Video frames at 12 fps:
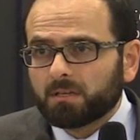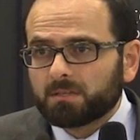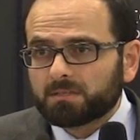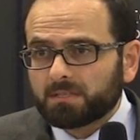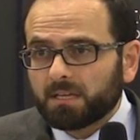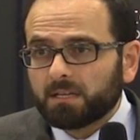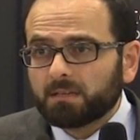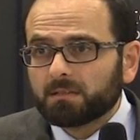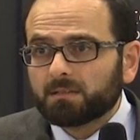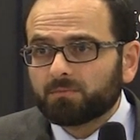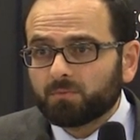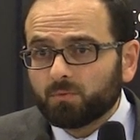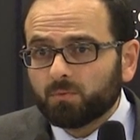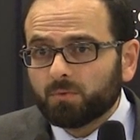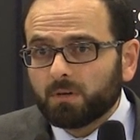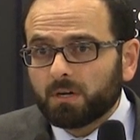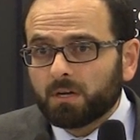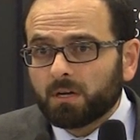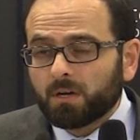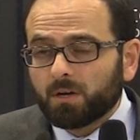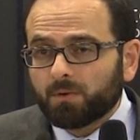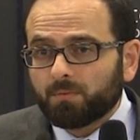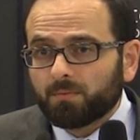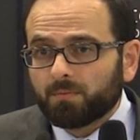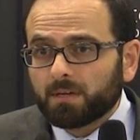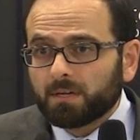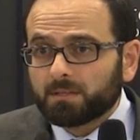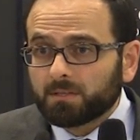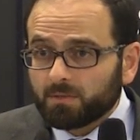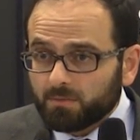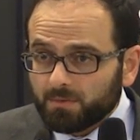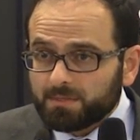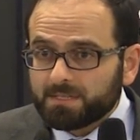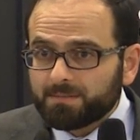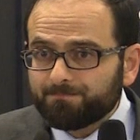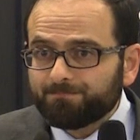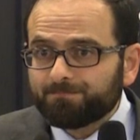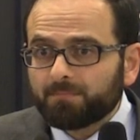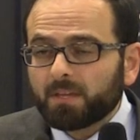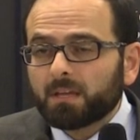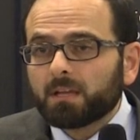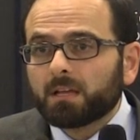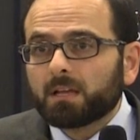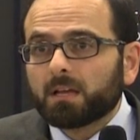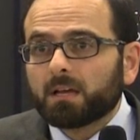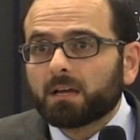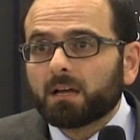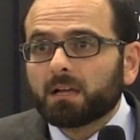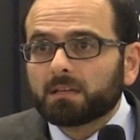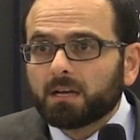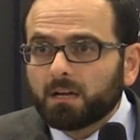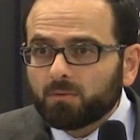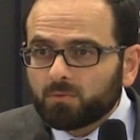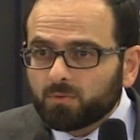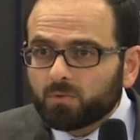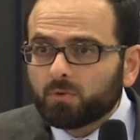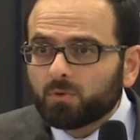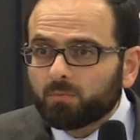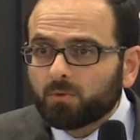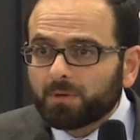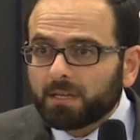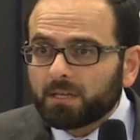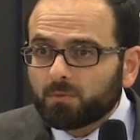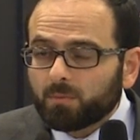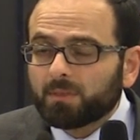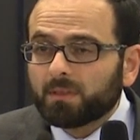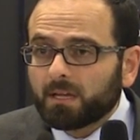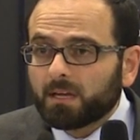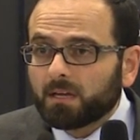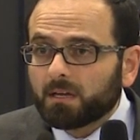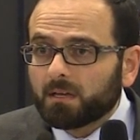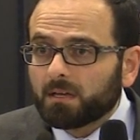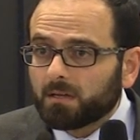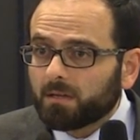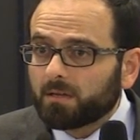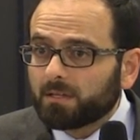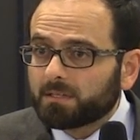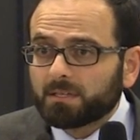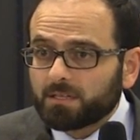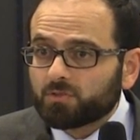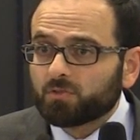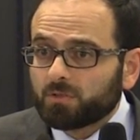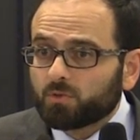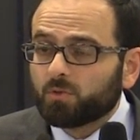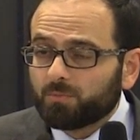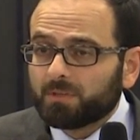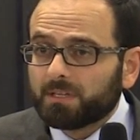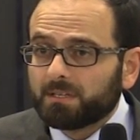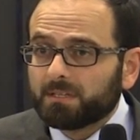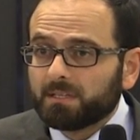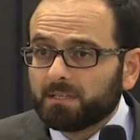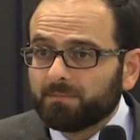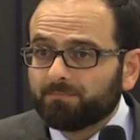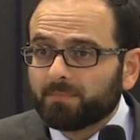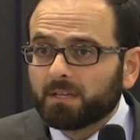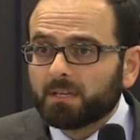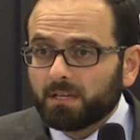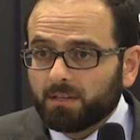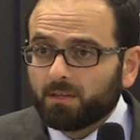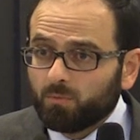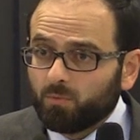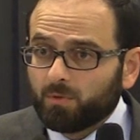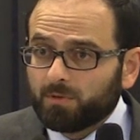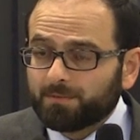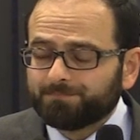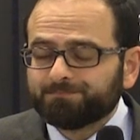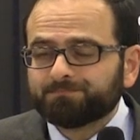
stand view uh, of uh, terrorism uh, and how to cooperate with the international community in the world.